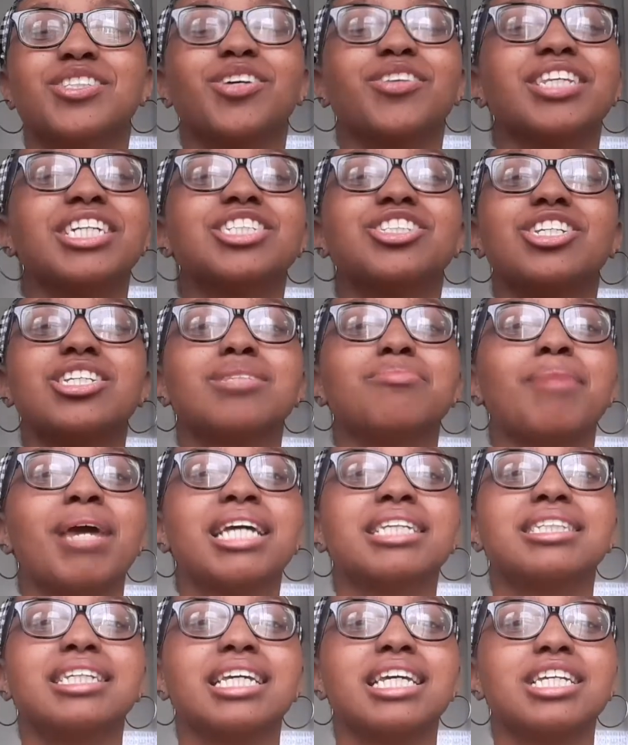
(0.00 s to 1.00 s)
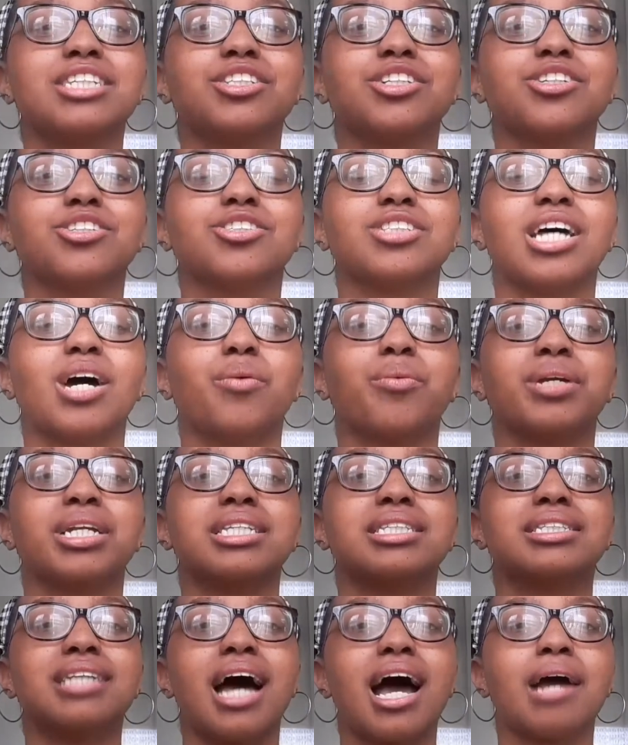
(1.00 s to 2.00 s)
So this just makes it easier so that when
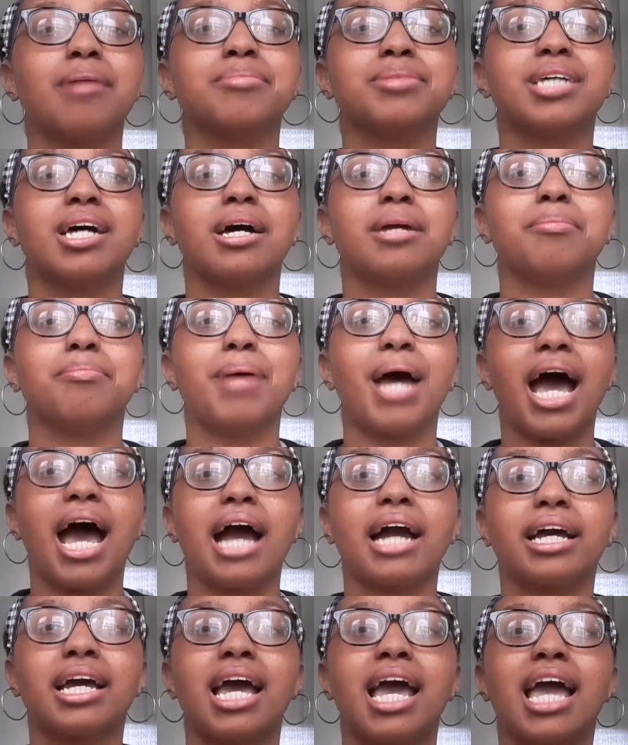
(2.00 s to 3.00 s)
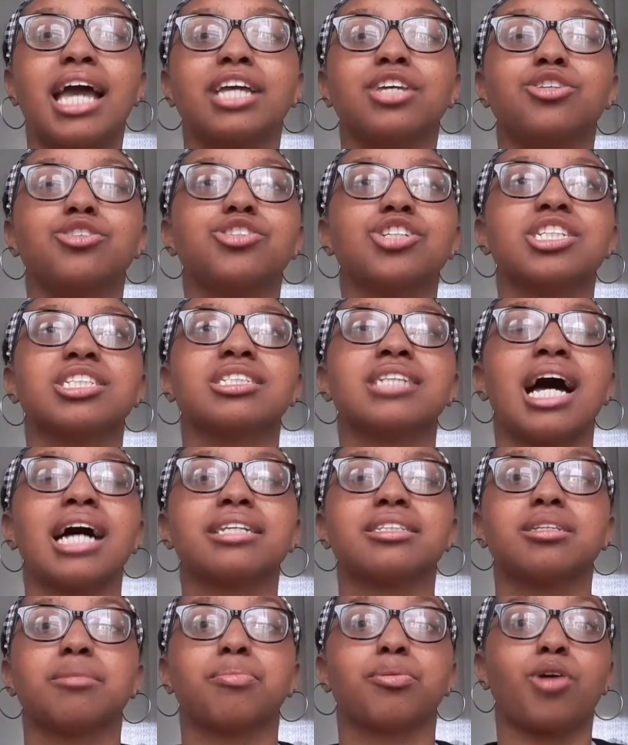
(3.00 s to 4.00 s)
it's time to unpack, you're just
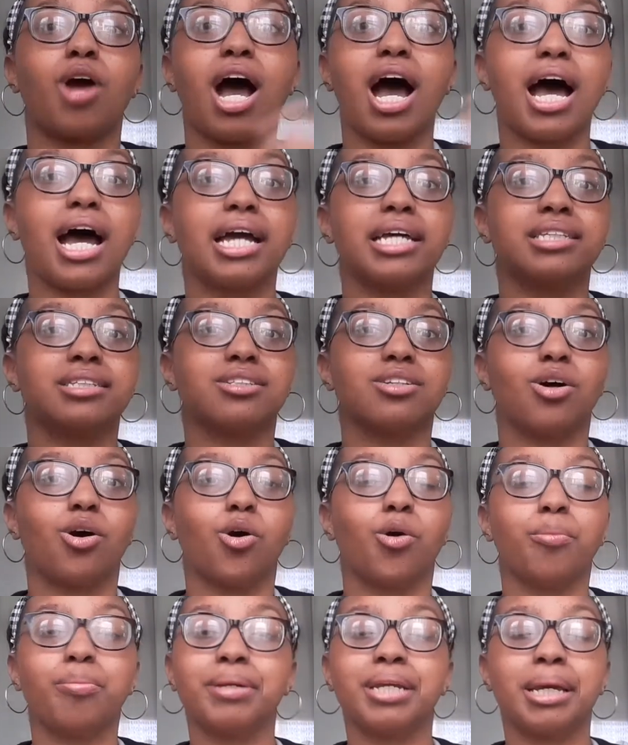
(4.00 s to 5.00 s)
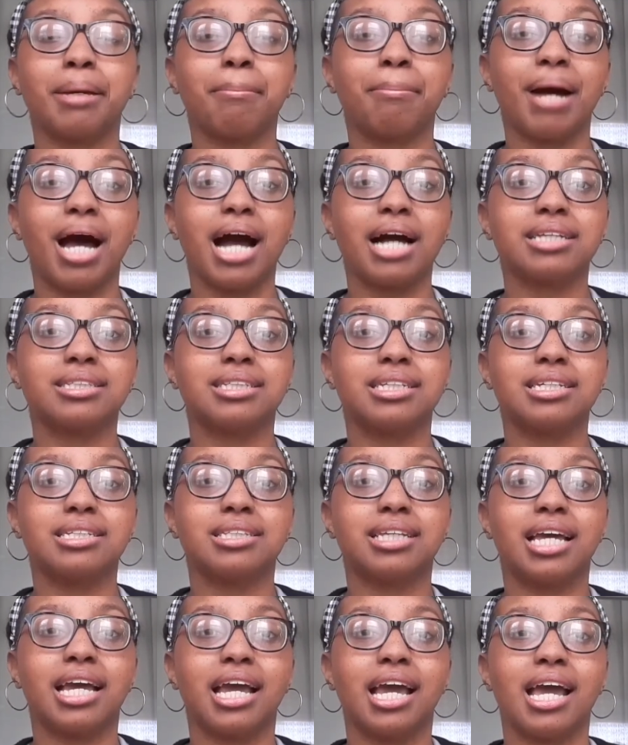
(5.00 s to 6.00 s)
not surprised opening boxes.